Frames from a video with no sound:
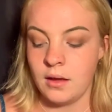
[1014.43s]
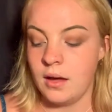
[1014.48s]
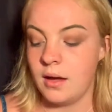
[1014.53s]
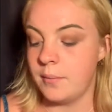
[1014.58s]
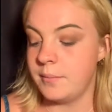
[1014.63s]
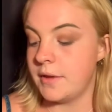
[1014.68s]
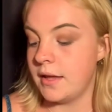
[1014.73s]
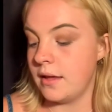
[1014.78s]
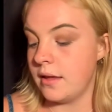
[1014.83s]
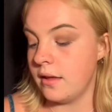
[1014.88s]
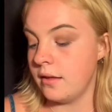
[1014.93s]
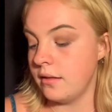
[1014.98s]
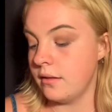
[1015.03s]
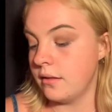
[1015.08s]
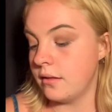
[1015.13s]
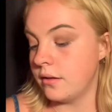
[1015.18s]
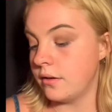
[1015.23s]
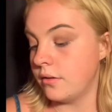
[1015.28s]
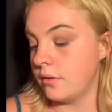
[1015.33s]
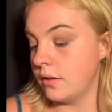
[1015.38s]
I'm taking the
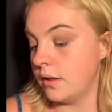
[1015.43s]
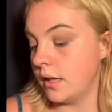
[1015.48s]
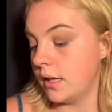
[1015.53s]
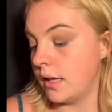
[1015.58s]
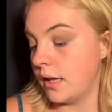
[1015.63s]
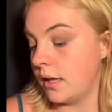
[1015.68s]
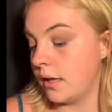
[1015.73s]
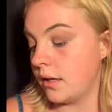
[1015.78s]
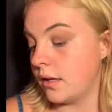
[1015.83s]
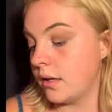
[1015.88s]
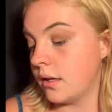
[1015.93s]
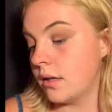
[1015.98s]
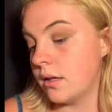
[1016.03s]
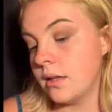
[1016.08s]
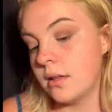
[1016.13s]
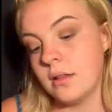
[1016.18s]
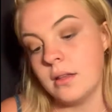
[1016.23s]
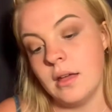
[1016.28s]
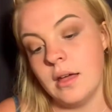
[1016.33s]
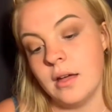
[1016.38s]
little like
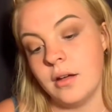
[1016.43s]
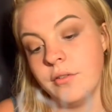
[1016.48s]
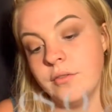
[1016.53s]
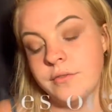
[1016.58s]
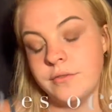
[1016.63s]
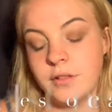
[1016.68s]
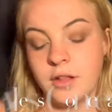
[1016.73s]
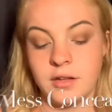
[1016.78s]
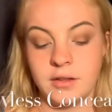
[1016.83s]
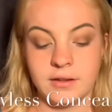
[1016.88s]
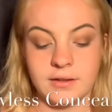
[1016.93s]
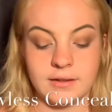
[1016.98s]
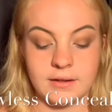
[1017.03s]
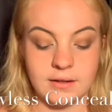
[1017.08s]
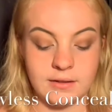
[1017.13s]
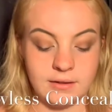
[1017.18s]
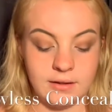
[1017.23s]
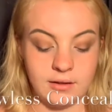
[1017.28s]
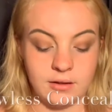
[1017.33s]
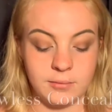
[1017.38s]
e.l.f. Flawless
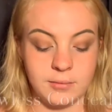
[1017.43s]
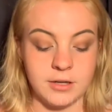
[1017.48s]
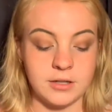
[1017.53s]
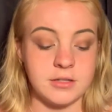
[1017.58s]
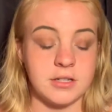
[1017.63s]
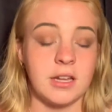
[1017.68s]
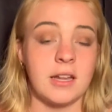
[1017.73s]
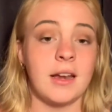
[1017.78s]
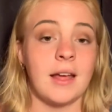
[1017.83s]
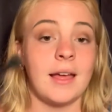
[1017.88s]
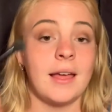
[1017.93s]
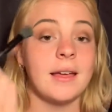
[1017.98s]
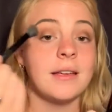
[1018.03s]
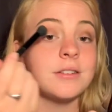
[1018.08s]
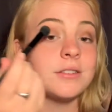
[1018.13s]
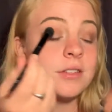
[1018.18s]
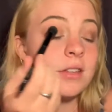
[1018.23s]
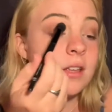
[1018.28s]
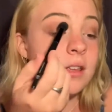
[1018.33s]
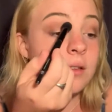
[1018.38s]
Concealer brush, and I
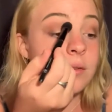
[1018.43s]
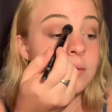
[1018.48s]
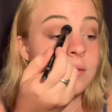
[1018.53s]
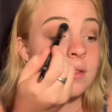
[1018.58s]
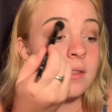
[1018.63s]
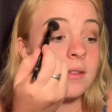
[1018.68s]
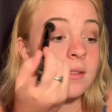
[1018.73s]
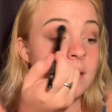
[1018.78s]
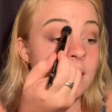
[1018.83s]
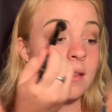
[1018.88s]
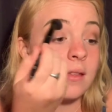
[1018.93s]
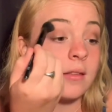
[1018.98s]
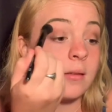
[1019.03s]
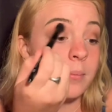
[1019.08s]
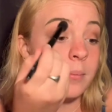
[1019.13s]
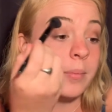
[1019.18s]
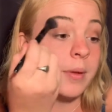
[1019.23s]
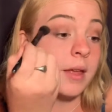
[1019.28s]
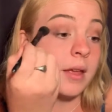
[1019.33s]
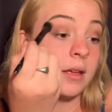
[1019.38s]
actually use this as a
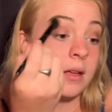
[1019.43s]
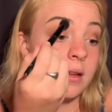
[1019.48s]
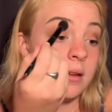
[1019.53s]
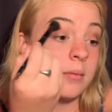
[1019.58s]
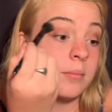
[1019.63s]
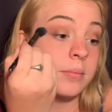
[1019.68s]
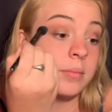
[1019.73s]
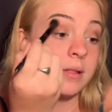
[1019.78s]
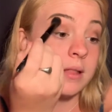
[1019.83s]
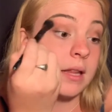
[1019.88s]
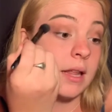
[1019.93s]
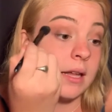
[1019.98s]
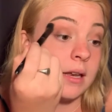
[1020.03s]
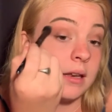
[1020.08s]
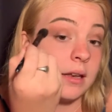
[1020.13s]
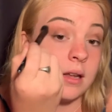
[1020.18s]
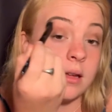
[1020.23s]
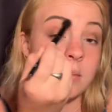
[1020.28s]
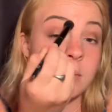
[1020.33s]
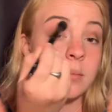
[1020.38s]
big
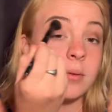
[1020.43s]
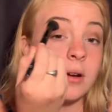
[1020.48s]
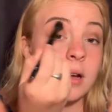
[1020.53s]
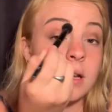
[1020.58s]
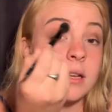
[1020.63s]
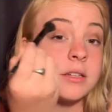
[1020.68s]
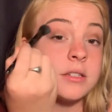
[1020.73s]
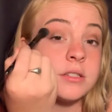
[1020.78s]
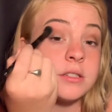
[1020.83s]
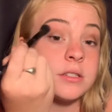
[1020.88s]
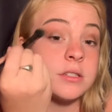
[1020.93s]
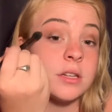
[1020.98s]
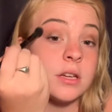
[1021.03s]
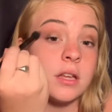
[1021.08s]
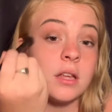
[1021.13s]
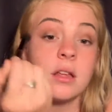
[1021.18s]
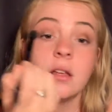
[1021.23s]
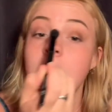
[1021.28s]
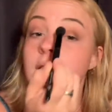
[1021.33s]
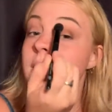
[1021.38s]
blending brush
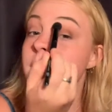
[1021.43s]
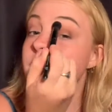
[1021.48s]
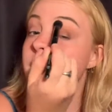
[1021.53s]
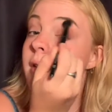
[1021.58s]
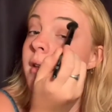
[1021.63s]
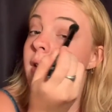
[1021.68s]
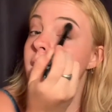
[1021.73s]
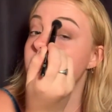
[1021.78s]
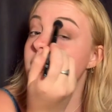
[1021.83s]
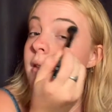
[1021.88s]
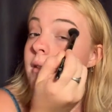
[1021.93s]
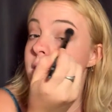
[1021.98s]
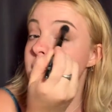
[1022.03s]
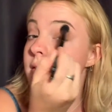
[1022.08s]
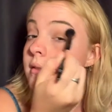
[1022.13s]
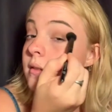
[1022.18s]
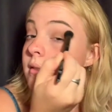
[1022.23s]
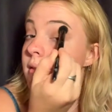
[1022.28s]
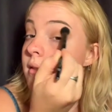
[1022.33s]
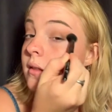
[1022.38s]

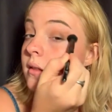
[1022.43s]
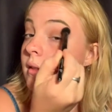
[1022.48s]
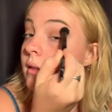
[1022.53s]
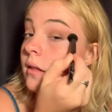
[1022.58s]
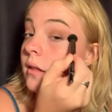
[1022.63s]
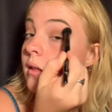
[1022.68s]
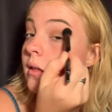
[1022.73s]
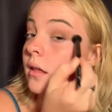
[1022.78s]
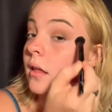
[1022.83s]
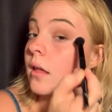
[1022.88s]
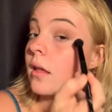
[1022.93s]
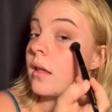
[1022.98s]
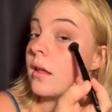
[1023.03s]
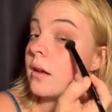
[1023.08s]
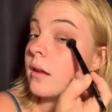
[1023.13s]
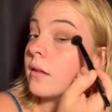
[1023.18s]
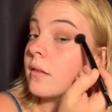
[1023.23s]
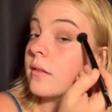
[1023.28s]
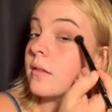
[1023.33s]
because it is